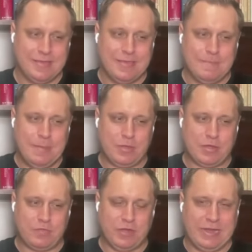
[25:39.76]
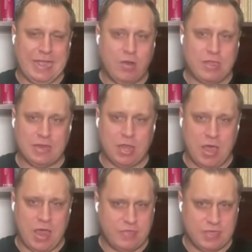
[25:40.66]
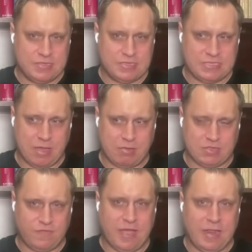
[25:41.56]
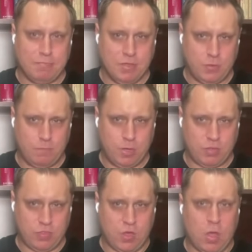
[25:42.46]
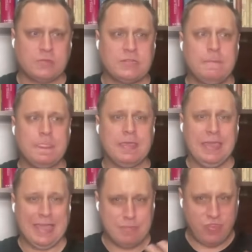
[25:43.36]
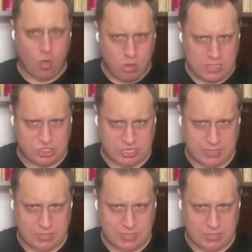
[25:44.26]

people are going to freak out, is that a lot of this is calcified in mythopoeic thought and mythology,